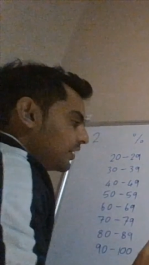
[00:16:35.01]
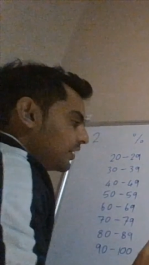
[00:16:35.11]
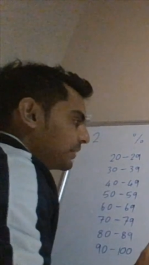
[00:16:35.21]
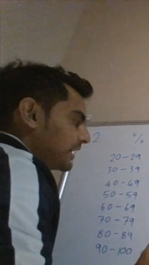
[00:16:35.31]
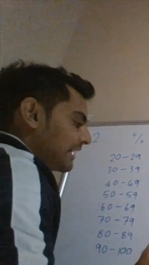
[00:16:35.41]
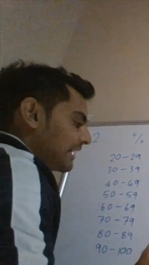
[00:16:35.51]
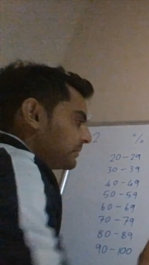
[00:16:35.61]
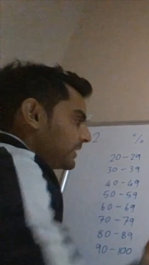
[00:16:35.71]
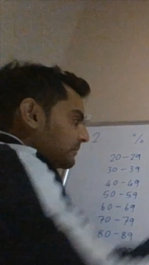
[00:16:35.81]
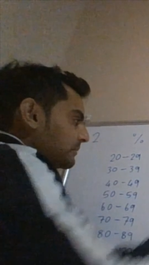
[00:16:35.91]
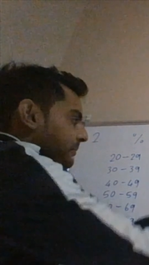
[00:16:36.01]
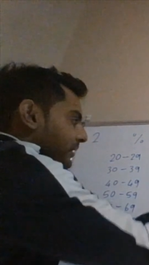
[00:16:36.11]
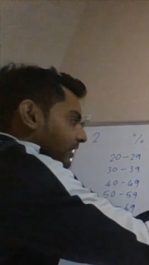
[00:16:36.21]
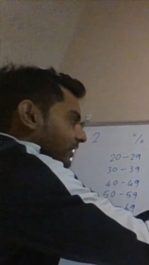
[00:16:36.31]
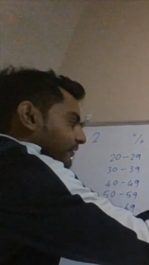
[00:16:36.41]
we have a minimum
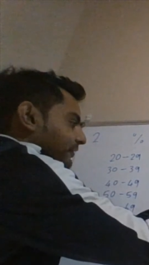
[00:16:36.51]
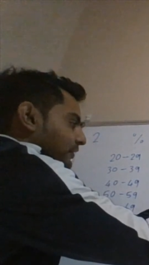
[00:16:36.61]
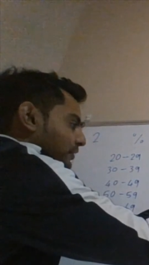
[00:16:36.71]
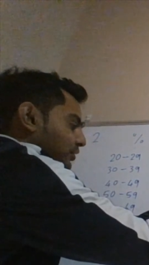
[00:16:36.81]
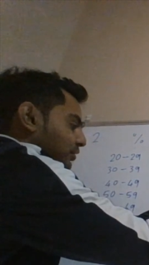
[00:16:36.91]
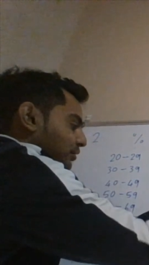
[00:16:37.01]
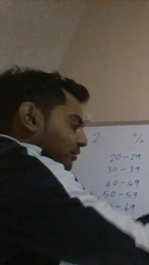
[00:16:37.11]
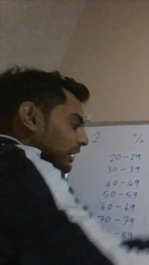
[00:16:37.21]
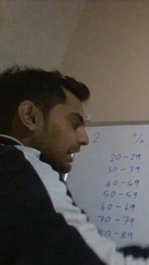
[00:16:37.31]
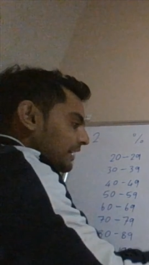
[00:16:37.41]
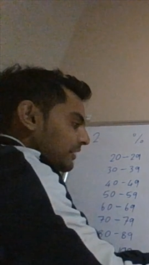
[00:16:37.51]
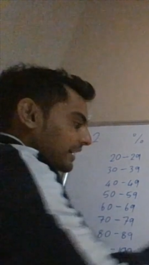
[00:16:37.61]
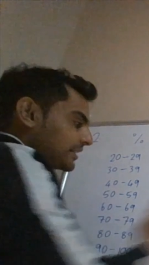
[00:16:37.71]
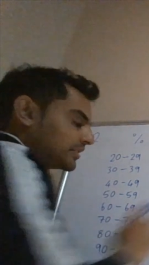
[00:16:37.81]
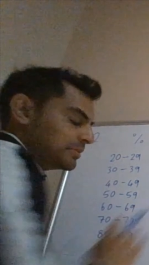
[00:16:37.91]
of 2 and a
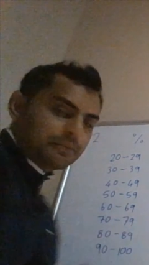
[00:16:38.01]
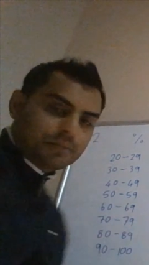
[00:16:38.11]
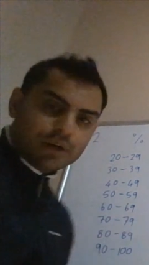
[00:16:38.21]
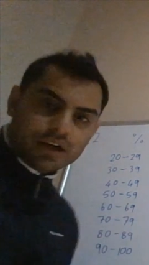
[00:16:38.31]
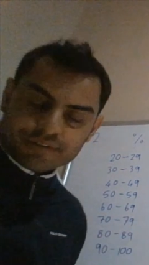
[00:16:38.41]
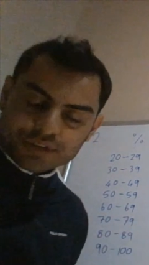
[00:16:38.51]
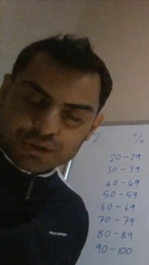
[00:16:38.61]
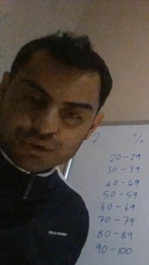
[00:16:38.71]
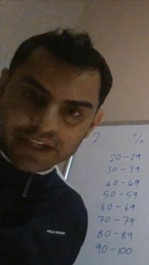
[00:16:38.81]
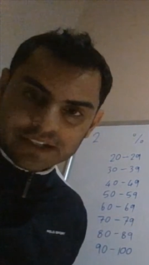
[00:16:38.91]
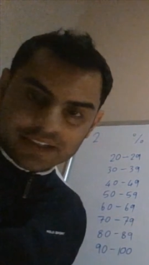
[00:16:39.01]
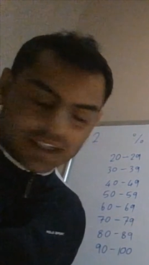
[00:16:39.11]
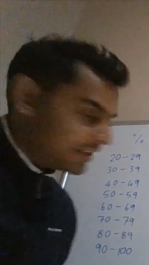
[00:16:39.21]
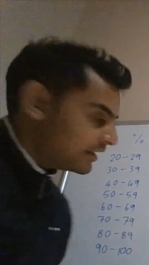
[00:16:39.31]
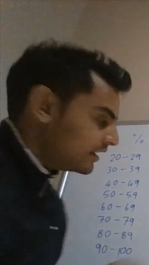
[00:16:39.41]
maximum of 20.